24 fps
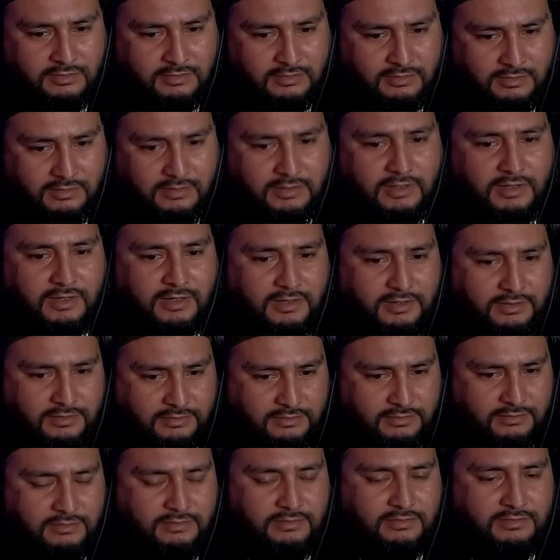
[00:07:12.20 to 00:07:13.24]
Yeah.
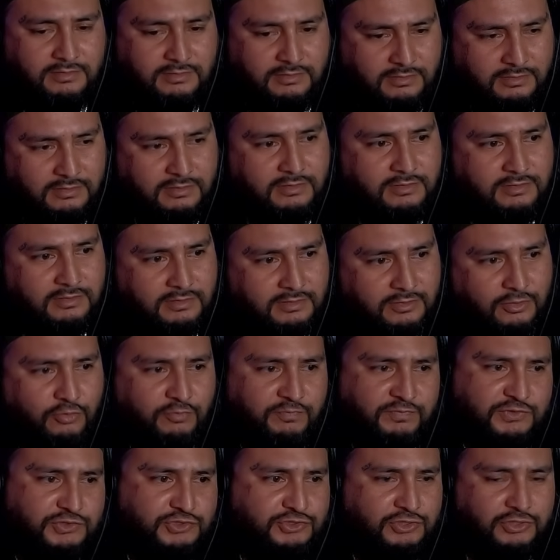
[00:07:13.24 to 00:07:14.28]
No,
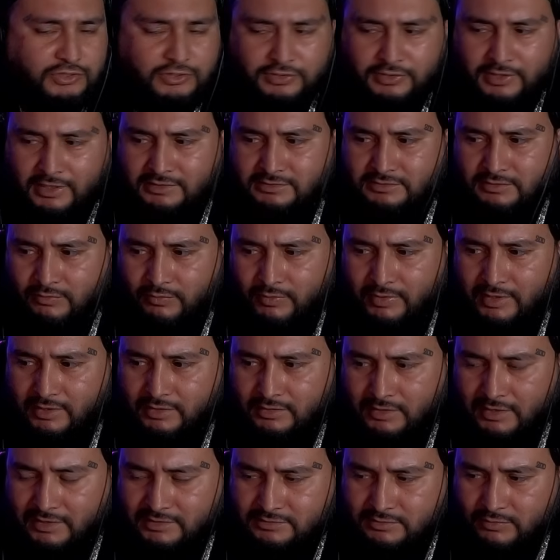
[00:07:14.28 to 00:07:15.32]
for sure. That's the
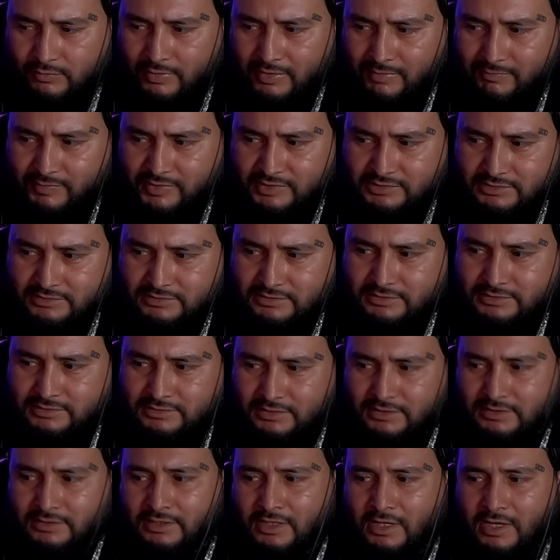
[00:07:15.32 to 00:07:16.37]
way business is
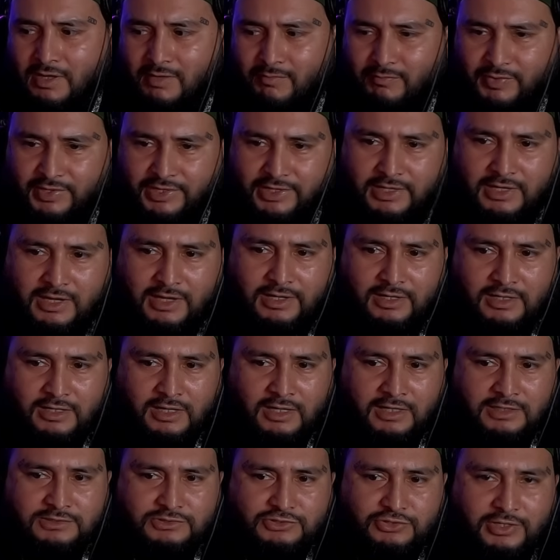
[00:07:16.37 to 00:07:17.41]
done. But he got a
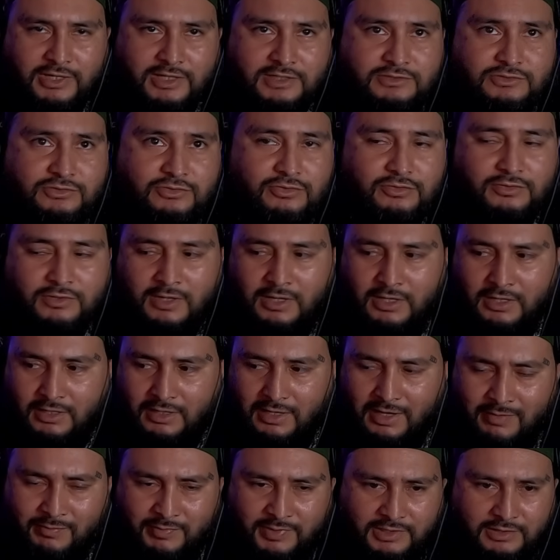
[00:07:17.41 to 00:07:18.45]
contract, so
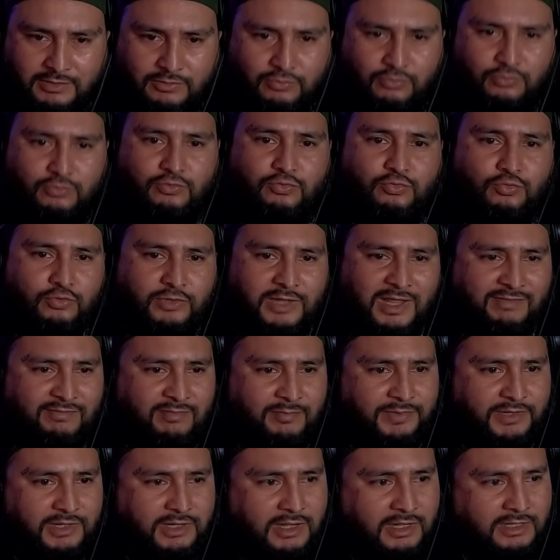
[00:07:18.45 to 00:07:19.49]
I mean, who gave
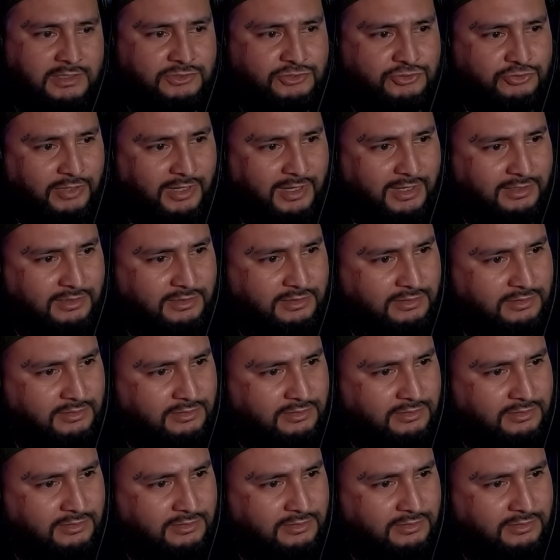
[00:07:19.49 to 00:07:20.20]
him the contract?